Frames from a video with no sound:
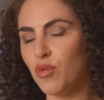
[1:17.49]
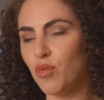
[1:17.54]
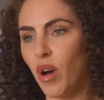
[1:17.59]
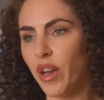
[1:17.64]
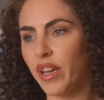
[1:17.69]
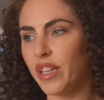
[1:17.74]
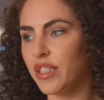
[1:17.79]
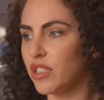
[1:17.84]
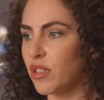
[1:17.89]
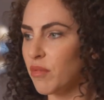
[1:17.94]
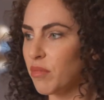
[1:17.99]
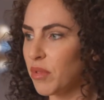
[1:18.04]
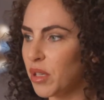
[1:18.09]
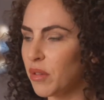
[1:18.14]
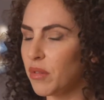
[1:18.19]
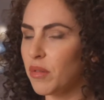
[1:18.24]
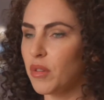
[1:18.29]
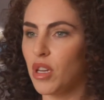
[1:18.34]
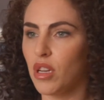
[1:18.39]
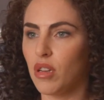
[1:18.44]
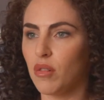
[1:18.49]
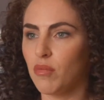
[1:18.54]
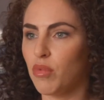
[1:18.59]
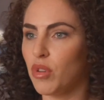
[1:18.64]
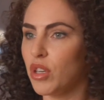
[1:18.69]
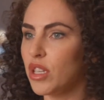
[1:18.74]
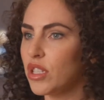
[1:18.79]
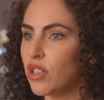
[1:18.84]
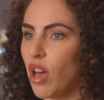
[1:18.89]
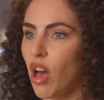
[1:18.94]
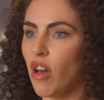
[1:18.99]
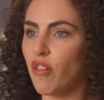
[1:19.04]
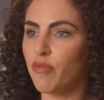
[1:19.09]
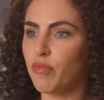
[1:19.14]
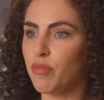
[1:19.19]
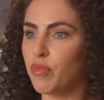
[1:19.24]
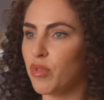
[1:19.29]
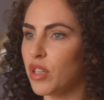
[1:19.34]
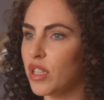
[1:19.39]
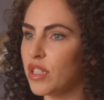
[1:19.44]
want it to be pretty soft,
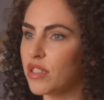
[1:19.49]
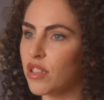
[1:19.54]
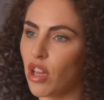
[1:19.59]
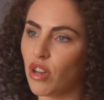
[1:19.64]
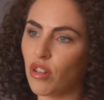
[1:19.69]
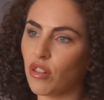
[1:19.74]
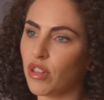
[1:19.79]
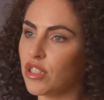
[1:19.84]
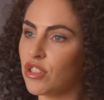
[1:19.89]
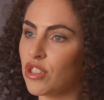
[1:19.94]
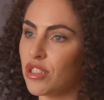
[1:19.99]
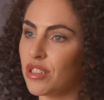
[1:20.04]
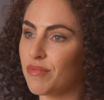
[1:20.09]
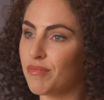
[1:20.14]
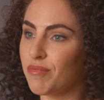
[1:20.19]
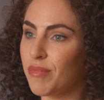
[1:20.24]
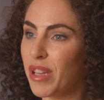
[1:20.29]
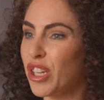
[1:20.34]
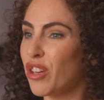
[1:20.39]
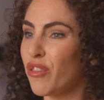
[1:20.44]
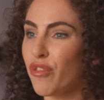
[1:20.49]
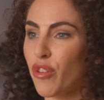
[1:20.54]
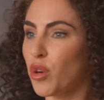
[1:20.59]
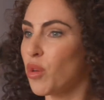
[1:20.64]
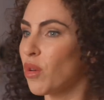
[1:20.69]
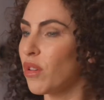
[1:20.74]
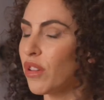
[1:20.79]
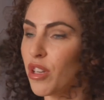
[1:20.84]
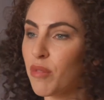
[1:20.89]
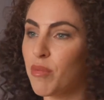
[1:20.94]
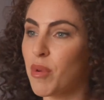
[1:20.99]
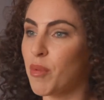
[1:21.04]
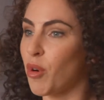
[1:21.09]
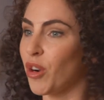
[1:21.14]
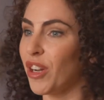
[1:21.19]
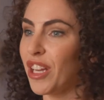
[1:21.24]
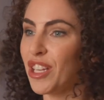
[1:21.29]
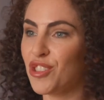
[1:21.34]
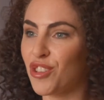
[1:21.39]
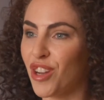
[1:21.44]
pretty subtle, and just make your photo a little bit more
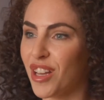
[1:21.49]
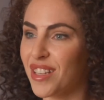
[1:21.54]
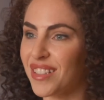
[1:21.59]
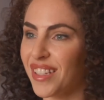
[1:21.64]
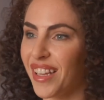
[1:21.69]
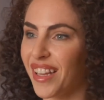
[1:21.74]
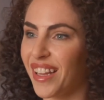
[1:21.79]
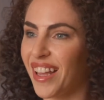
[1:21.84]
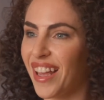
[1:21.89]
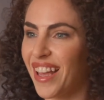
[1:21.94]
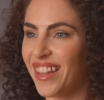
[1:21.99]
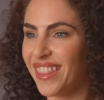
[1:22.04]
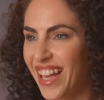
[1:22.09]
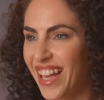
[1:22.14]
interesting. And